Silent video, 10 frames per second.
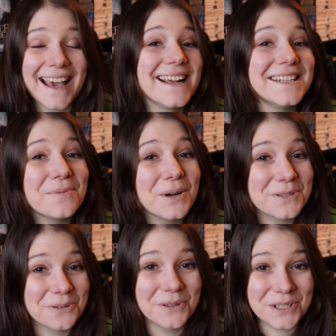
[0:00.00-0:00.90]
and I did want
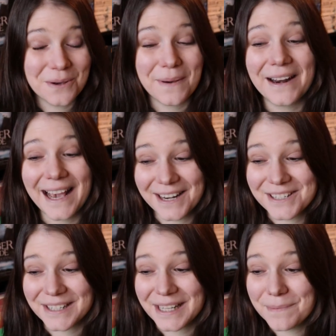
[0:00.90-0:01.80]
to talk to you about it
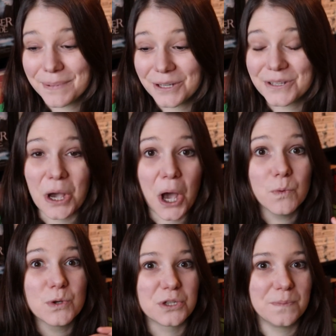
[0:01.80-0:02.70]
actually because I
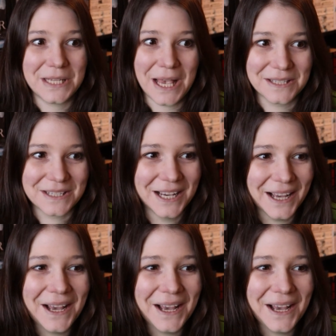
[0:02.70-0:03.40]
was obsessed